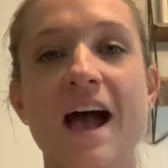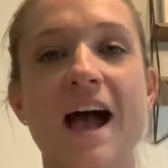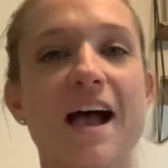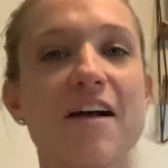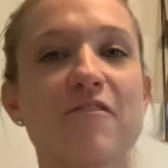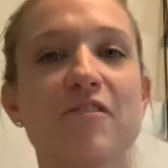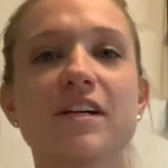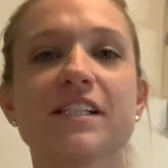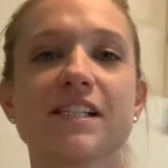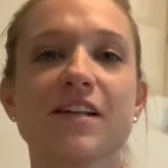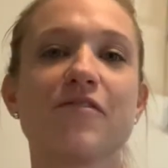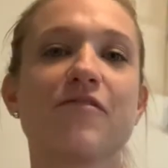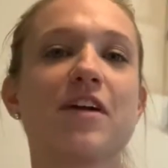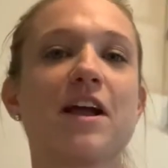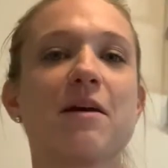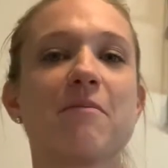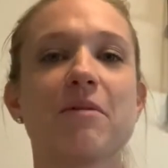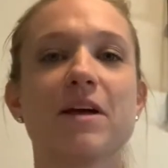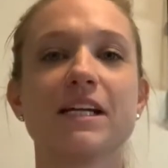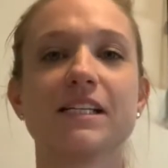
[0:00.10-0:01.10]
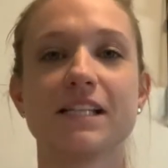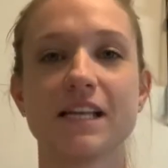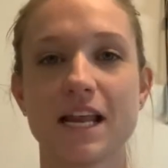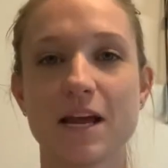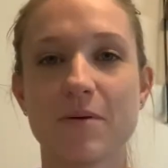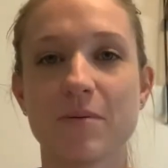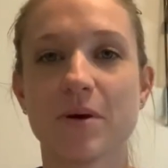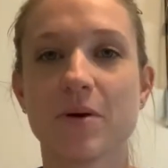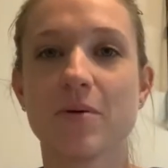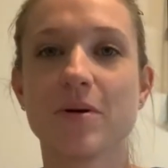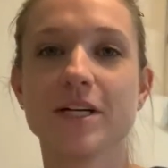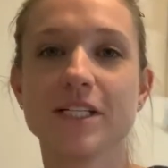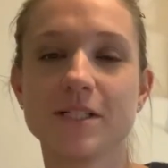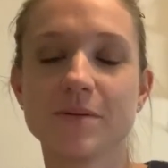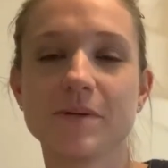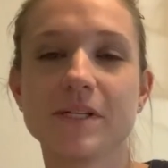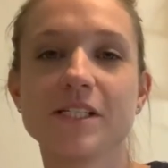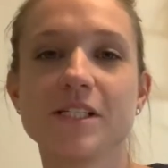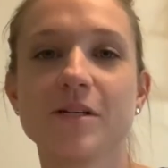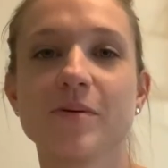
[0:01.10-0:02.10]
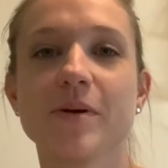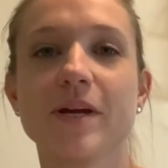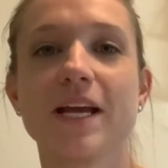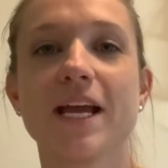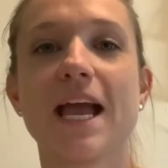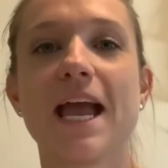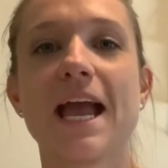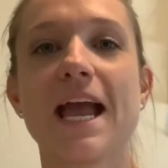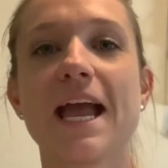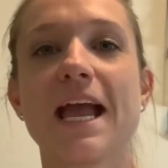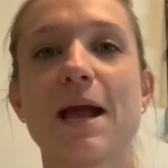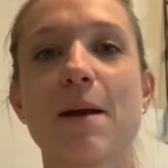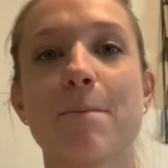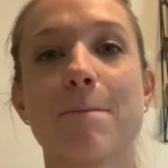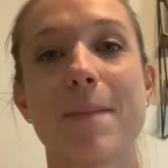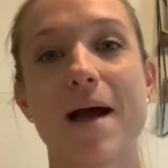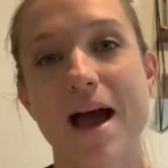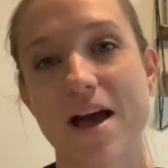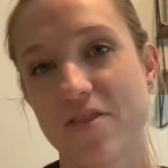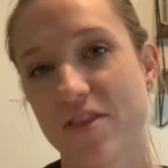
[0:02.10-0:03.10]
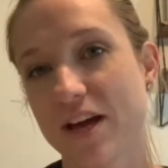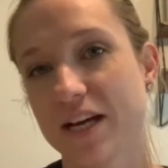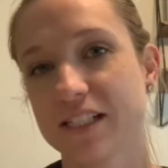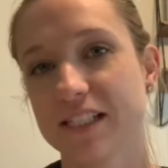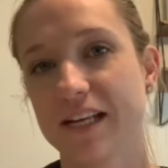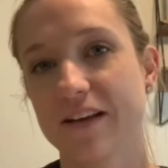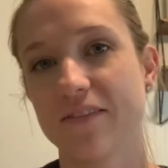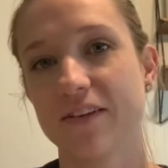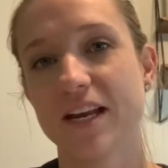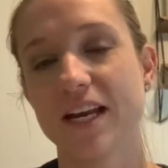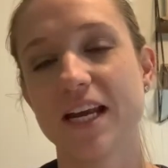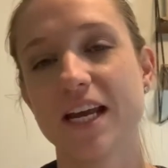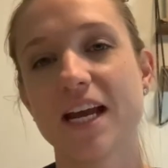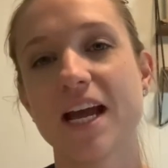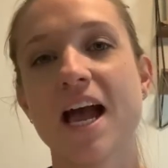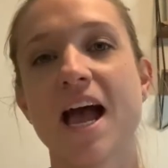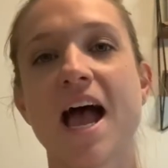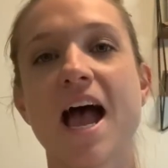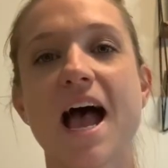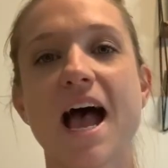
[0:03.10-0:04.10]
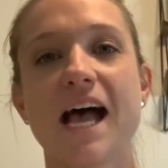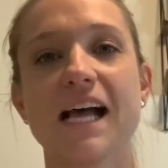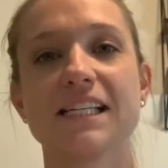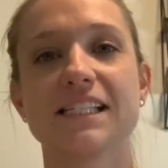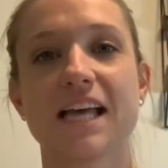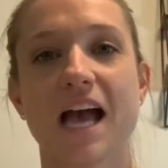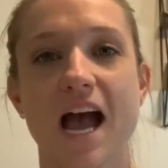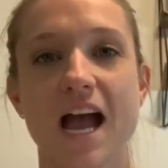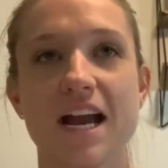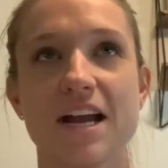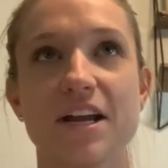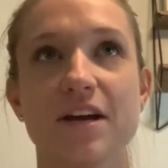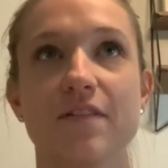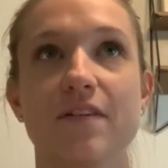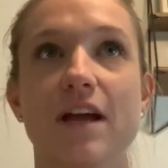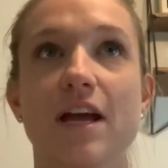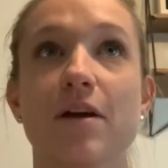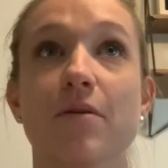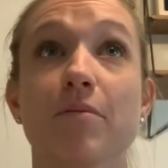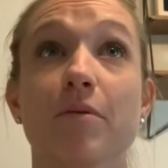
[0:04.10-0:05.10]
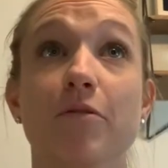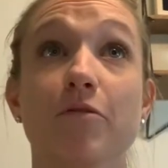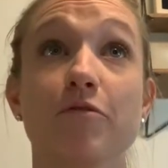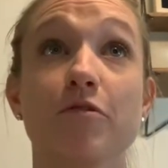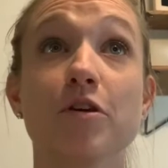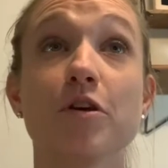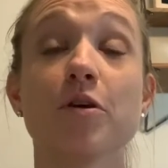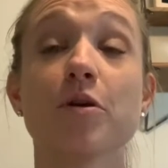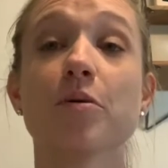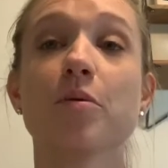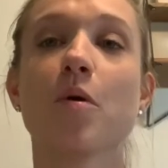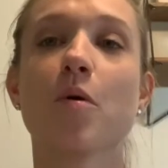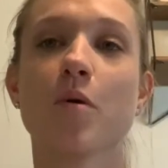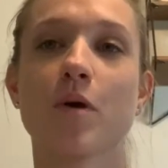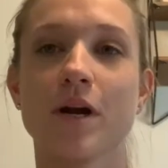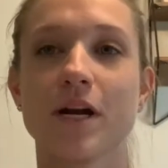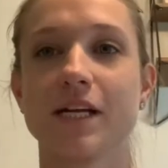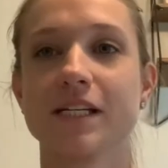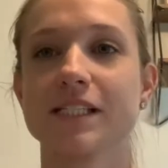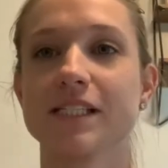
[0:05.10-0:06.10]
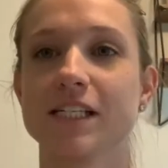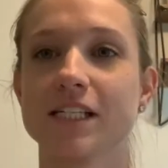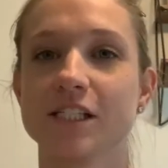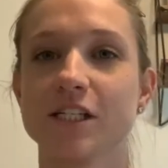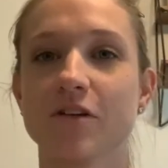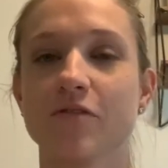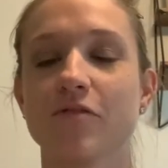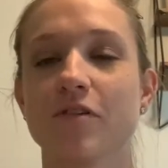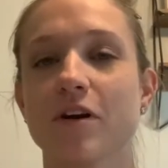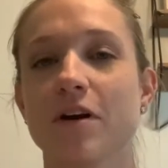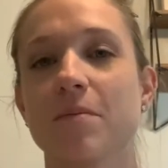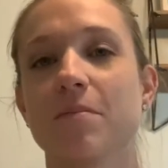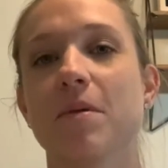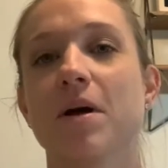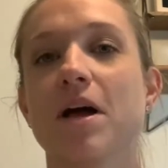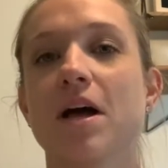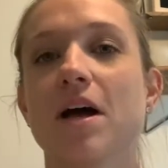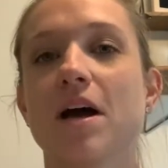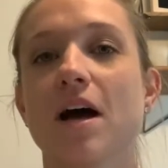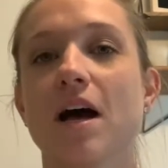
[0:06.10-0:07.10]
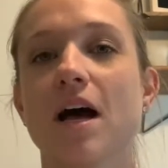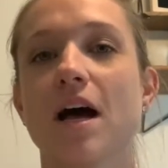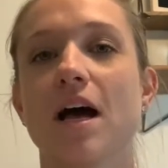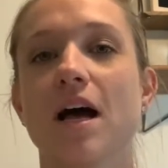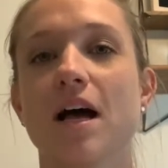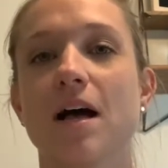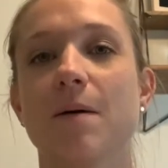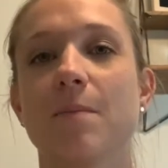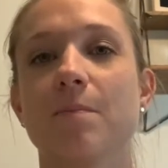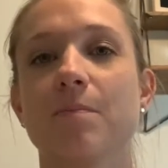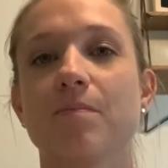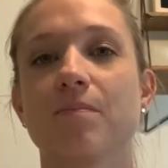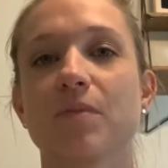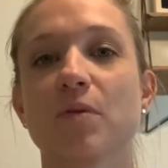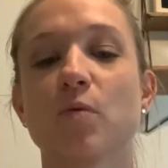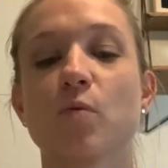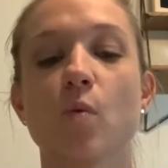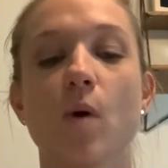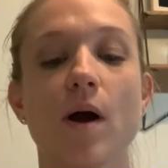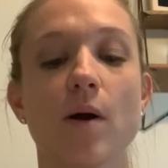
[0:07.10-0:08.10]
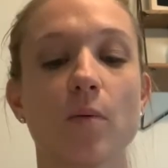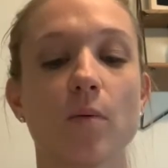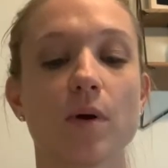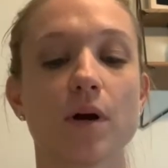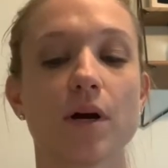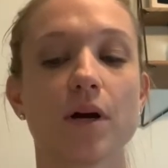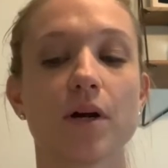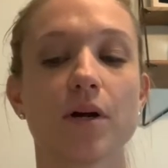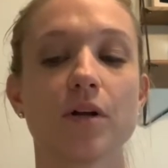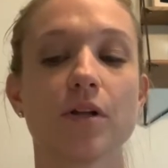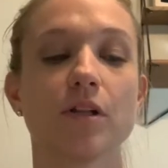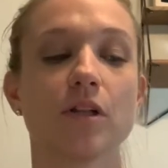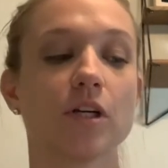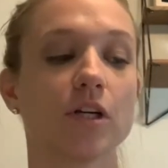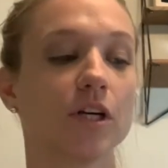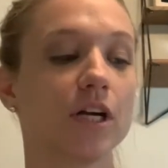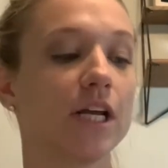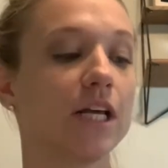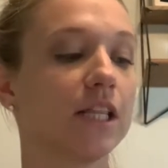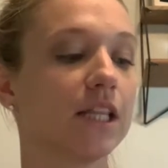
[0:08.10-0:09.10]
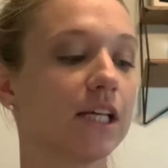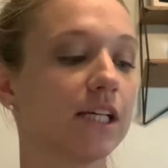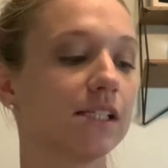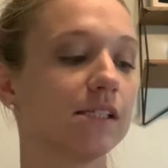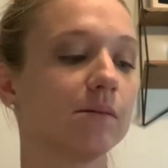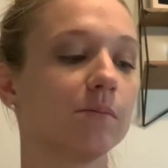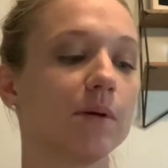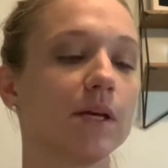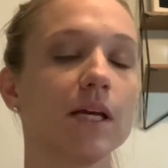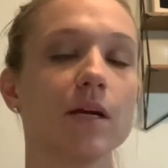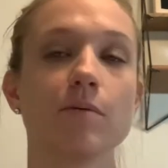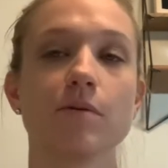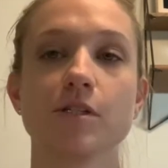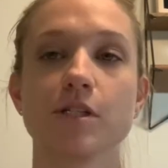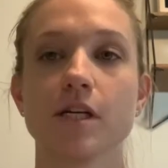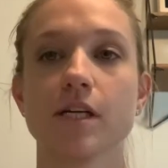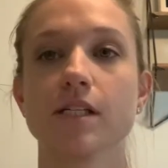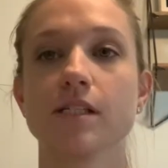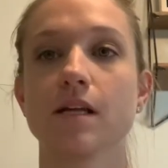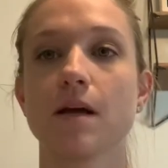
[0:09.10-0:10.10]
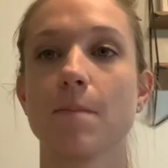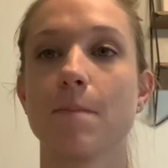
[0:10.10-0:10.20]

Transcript: Hi friends and family, today we're going to be doing a math activity as kind of a review or an extension from what we're learning this week, which is